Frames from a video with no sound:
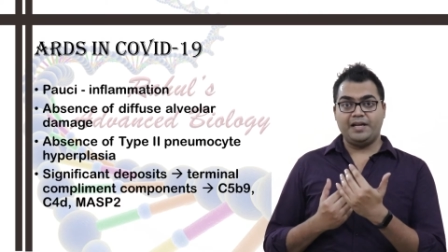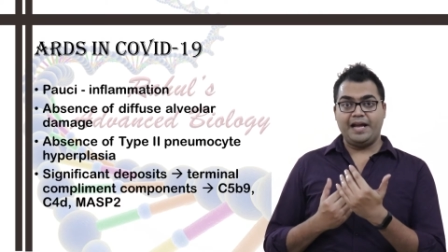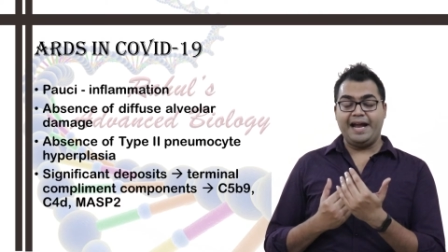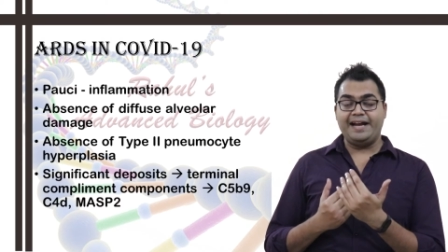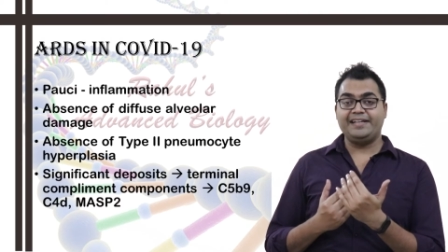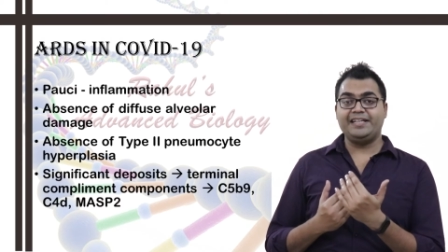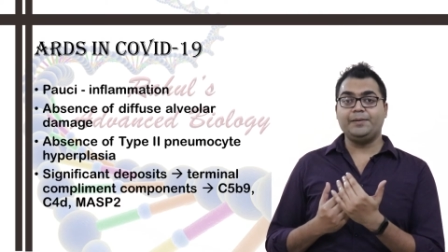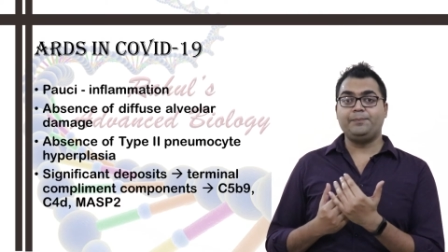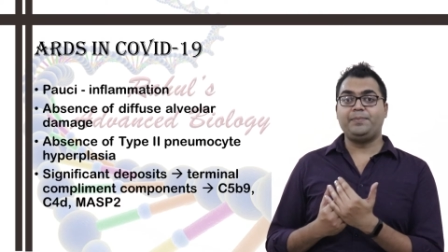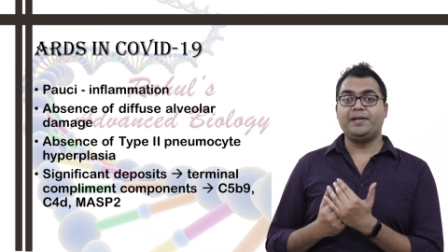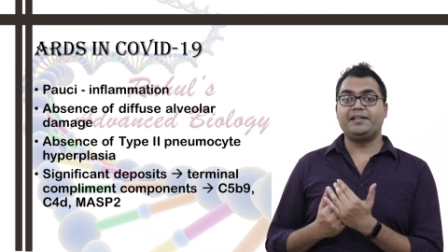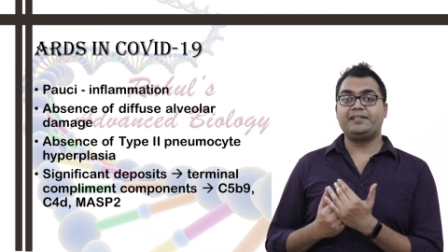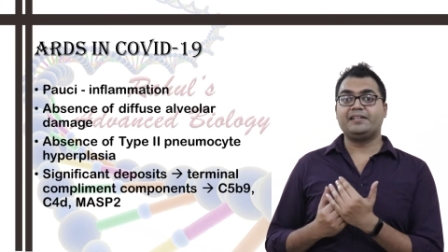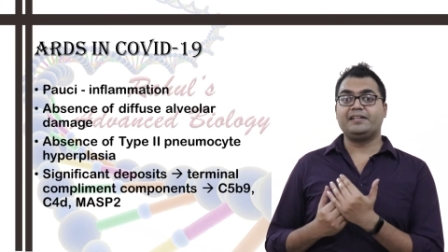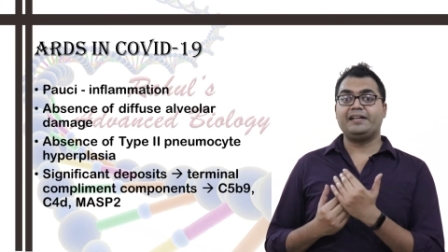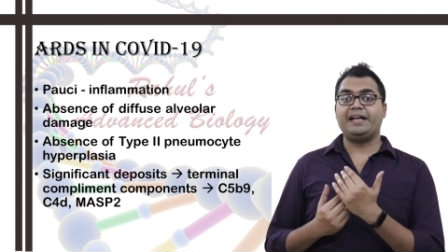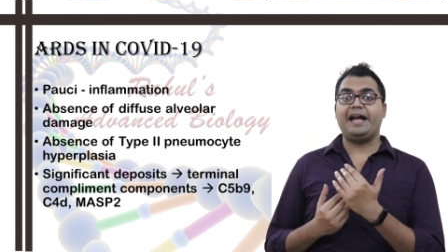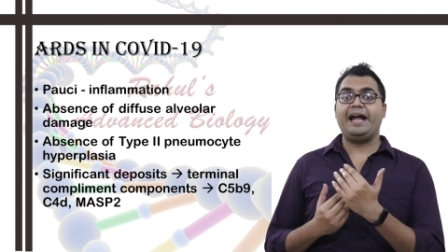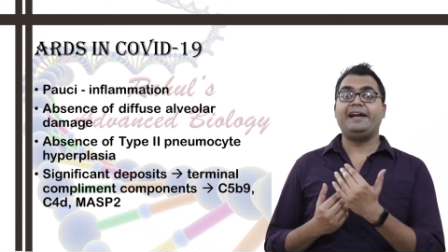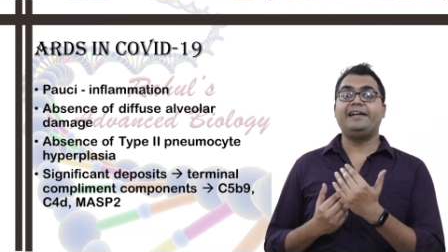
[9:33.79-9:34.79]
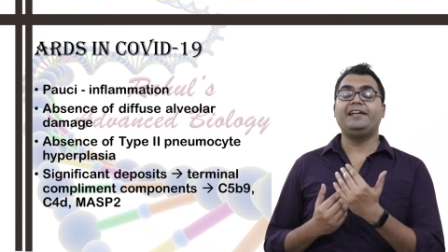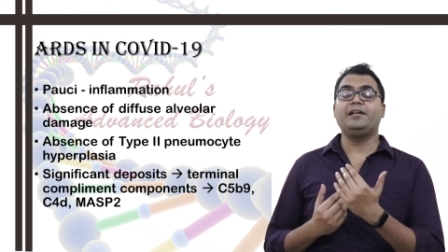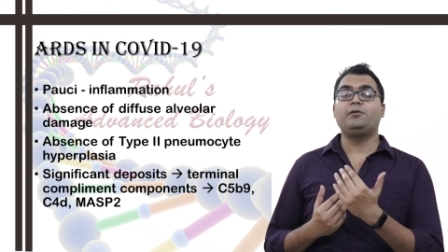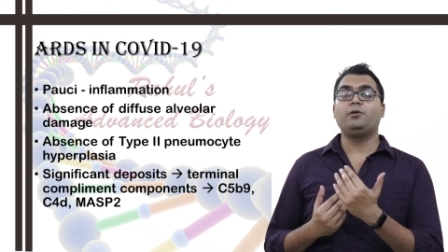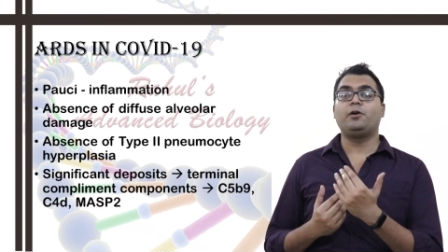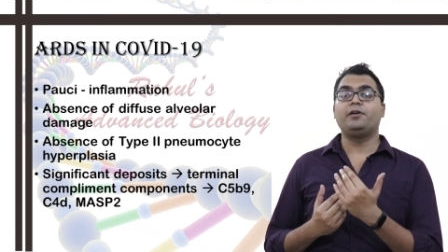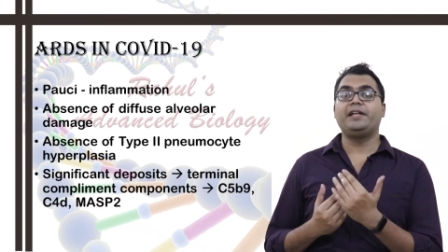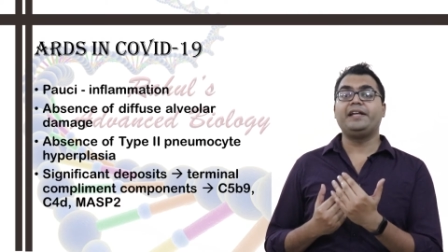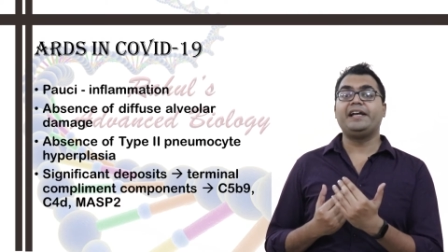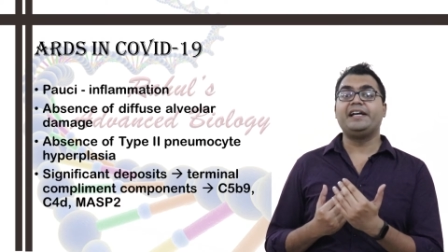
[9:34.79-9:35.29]
antiplatelet,
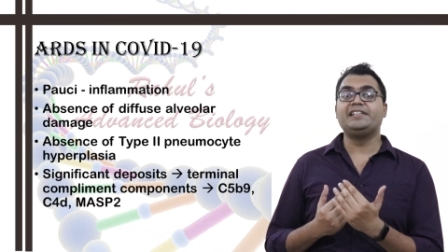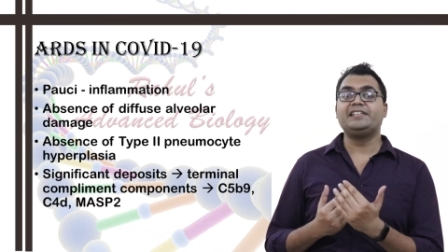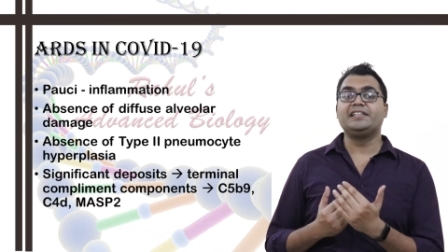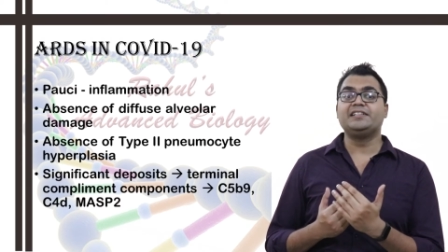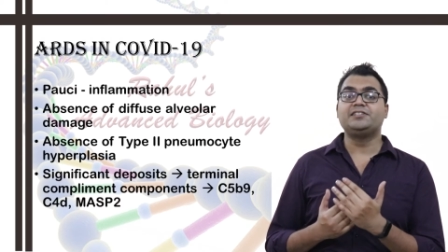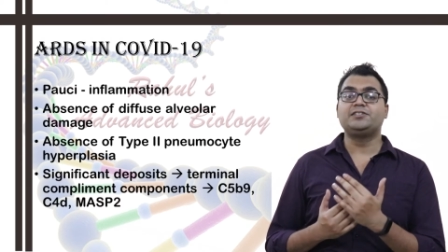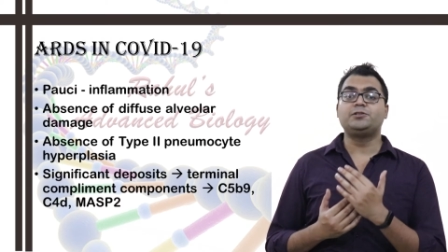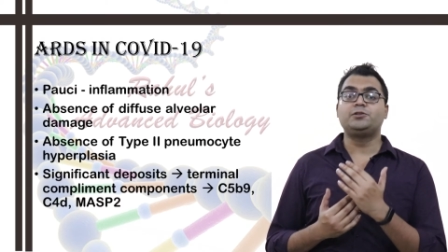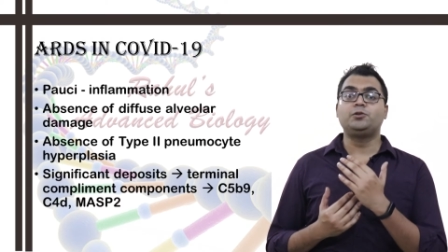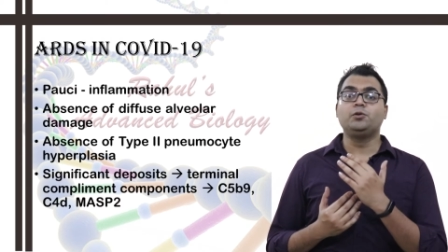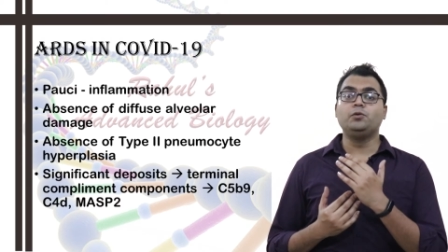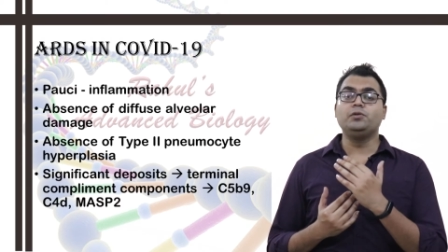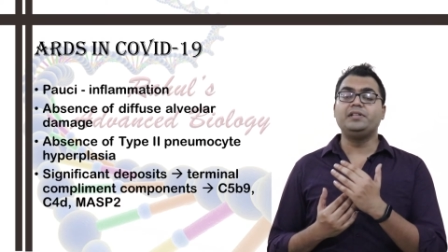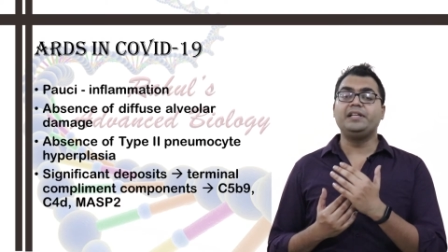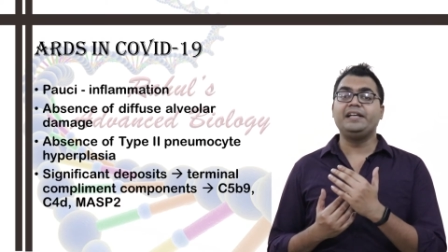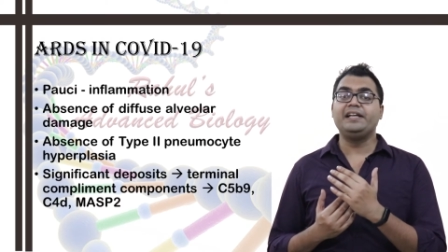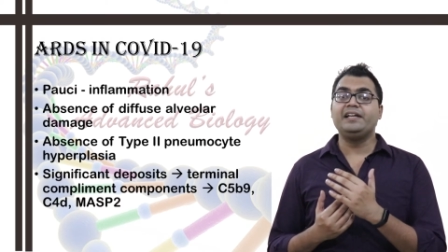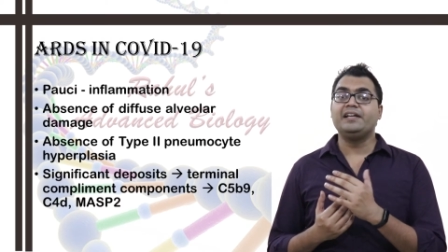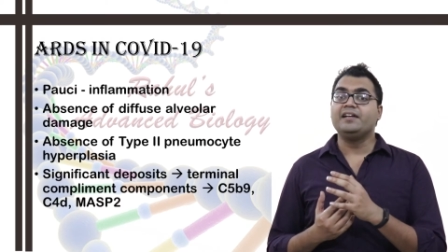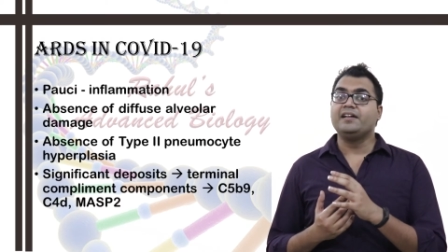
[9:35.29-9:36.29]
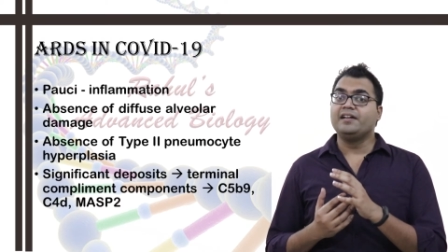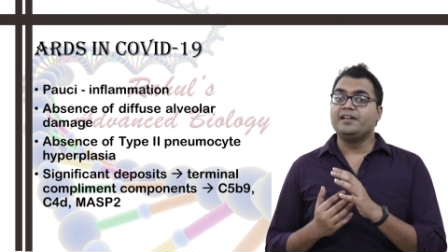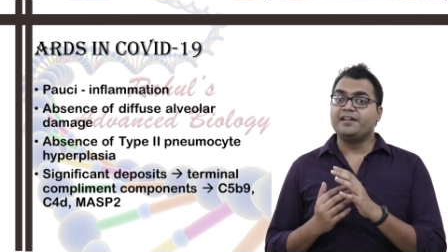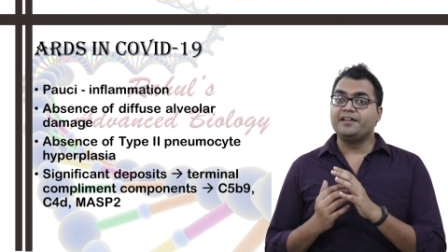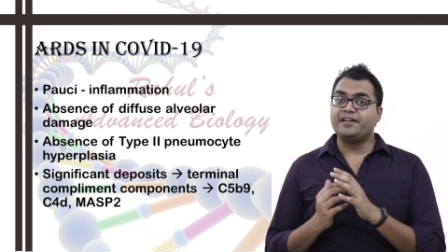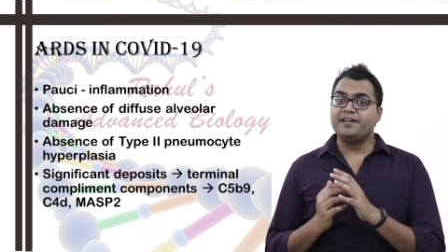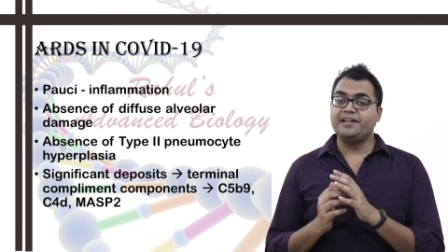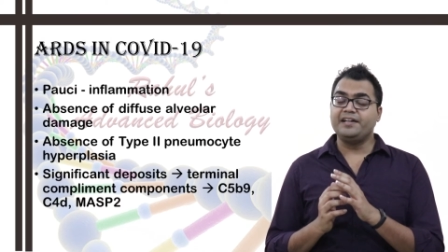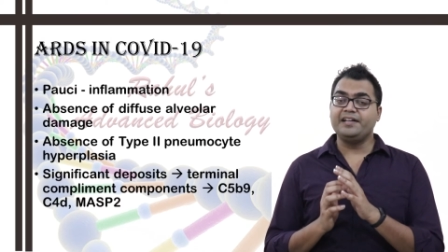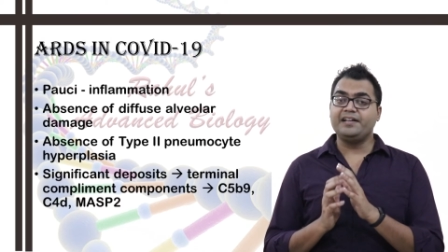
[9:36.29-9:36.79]
anti-clotting agents to the
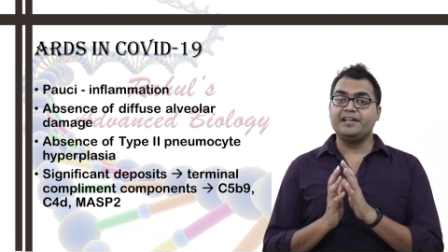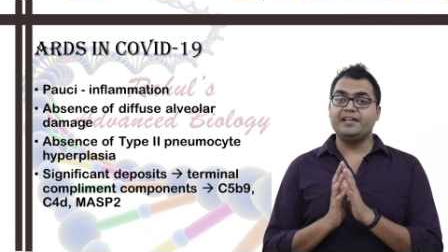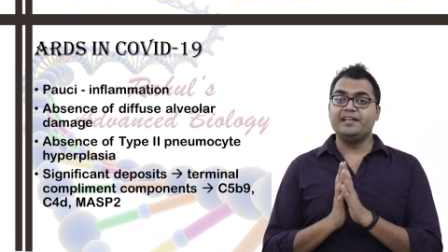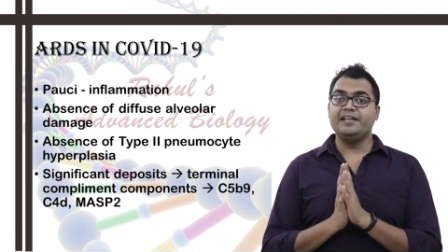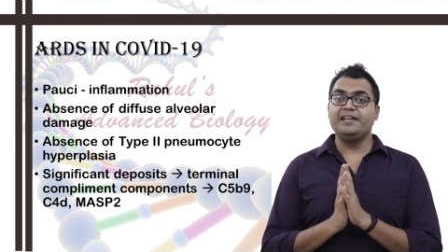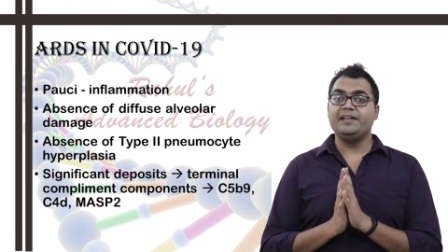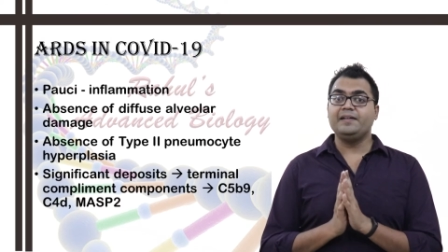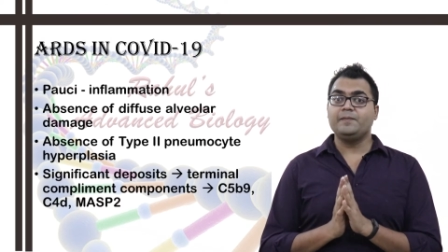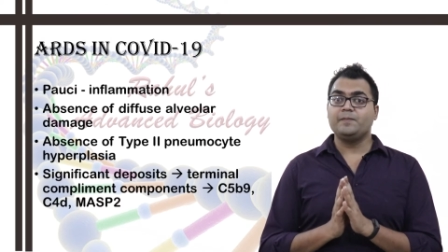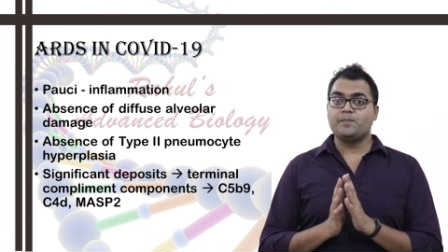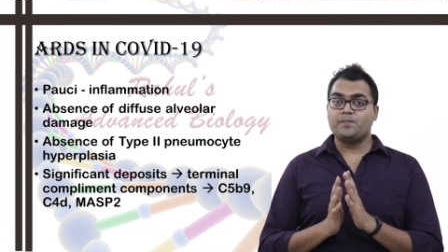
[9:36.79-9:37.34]
critically